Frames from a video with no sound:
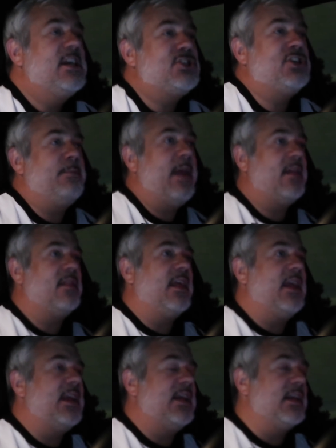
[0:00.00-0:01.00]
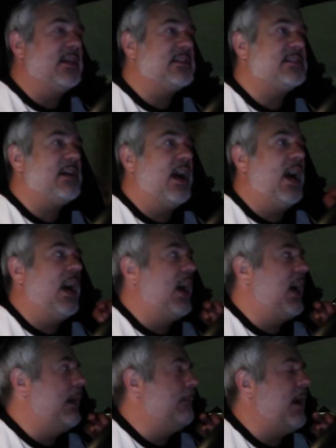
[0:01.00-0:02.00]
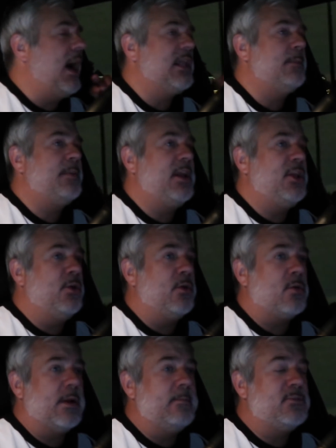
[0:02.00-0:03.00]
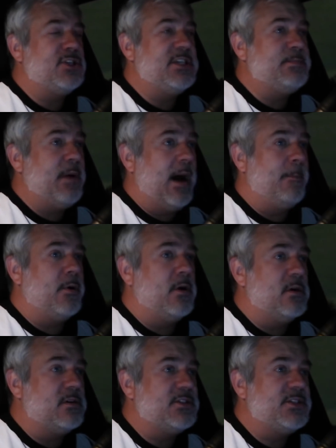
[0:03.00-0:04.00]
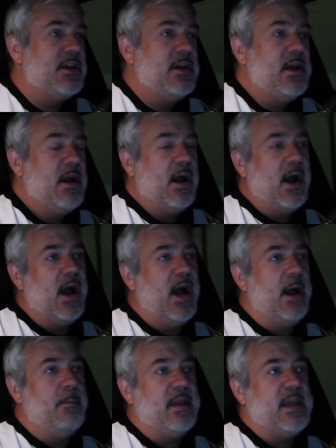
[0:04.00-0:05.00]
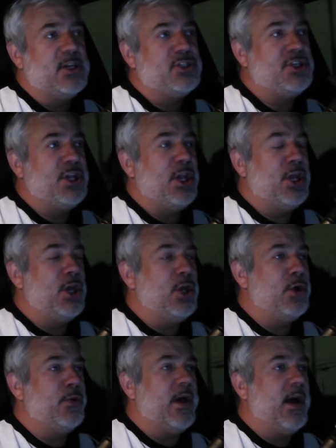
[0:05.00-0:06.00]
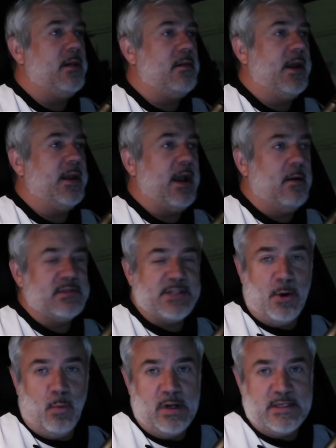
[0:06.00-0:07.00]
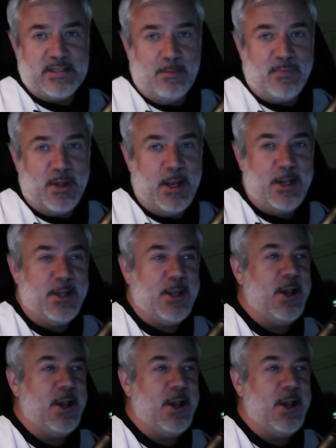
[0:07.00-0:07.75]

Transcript: She made these um, jalapeno and cream cheese poppers um, because she knew that like I was going to want something,